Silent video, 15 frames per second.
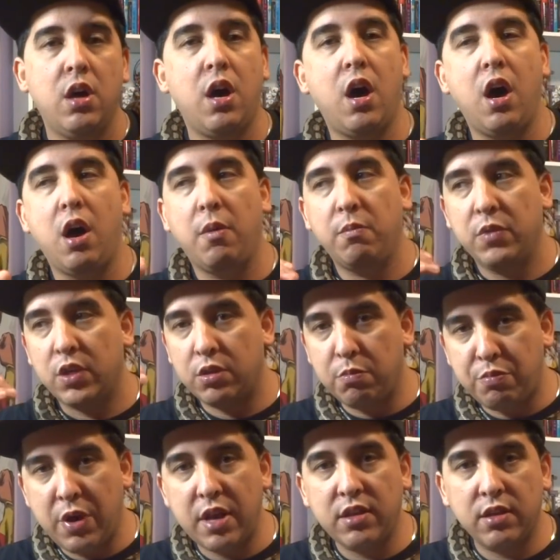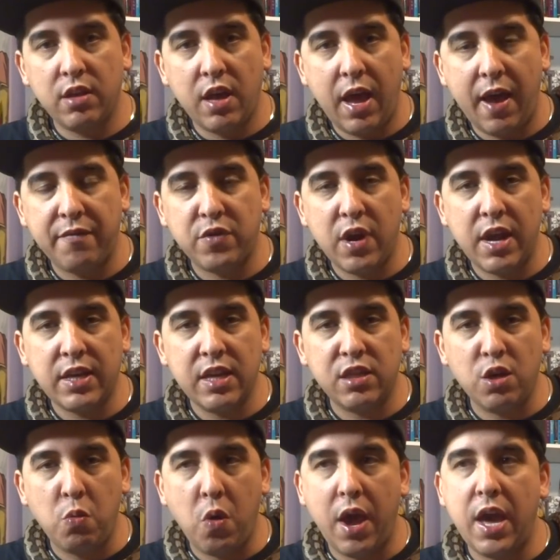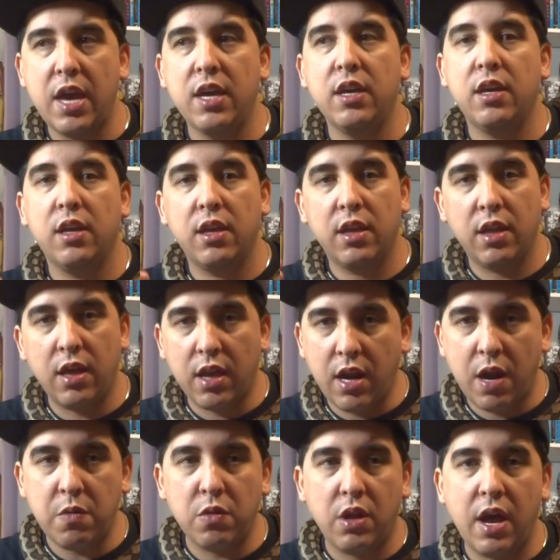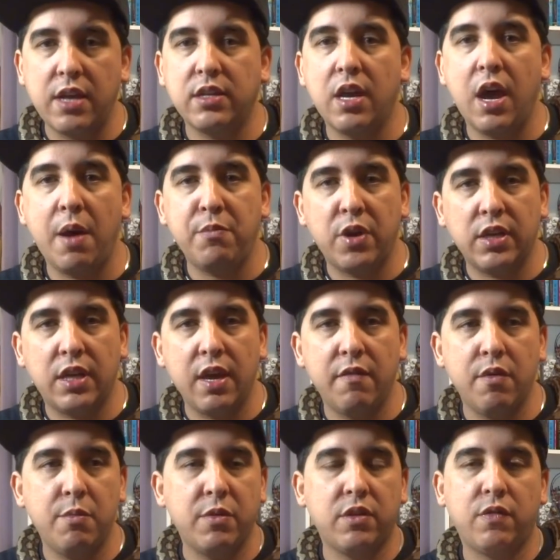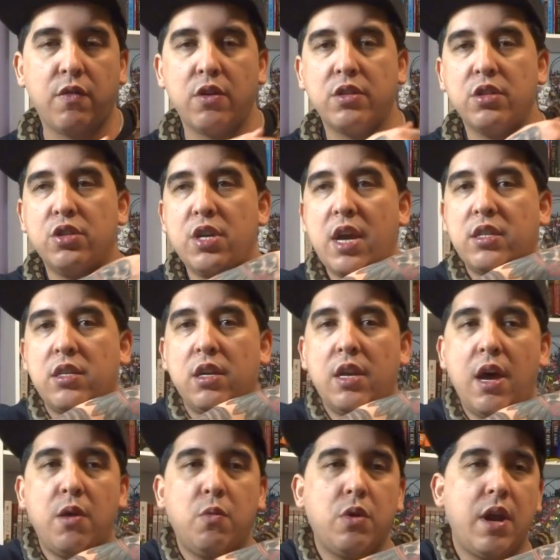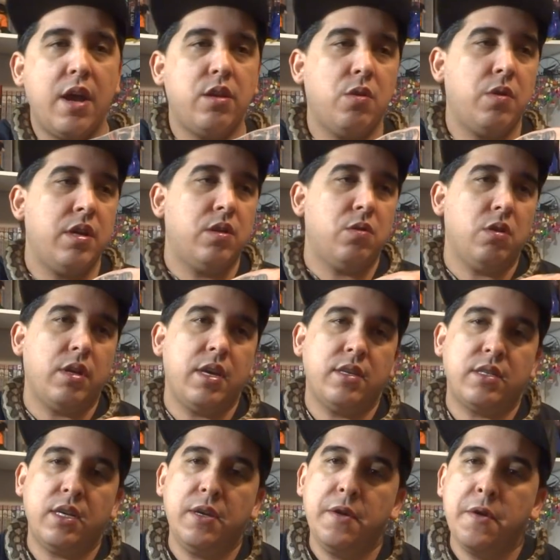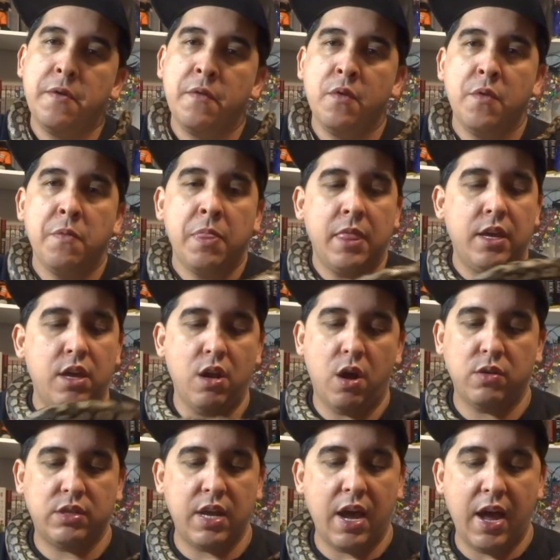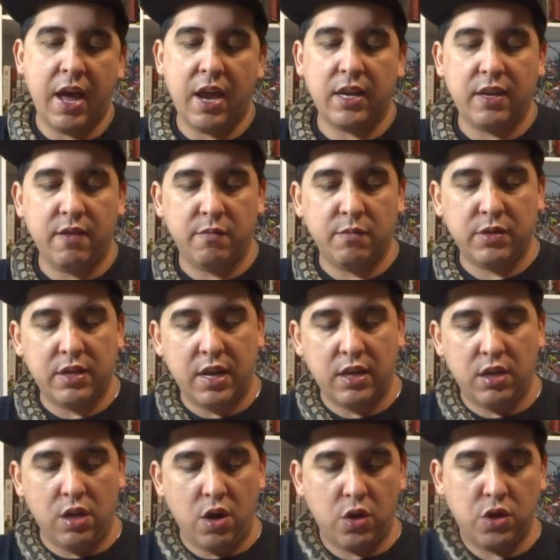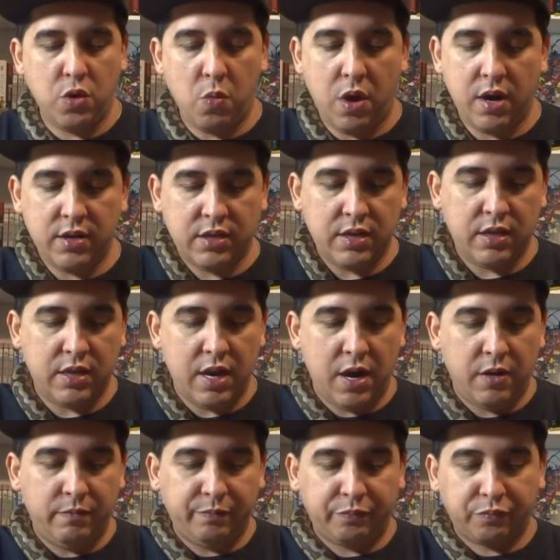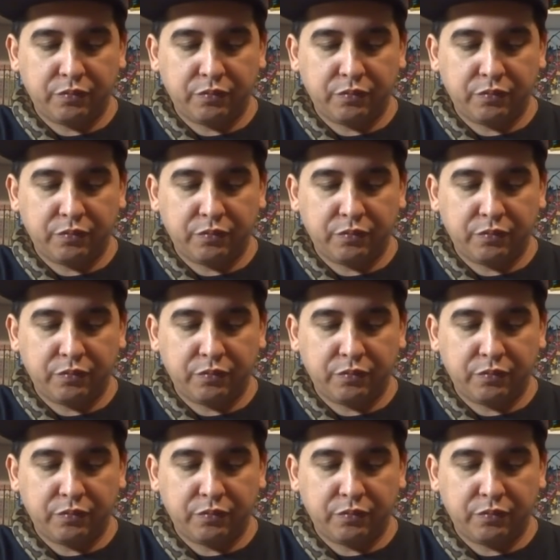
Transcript: Um, but after I get the weight and I realize that I'm going to give him his first injection. Now what I do, he's real easy. You know, say I had to give him snake, you know, you want to sit there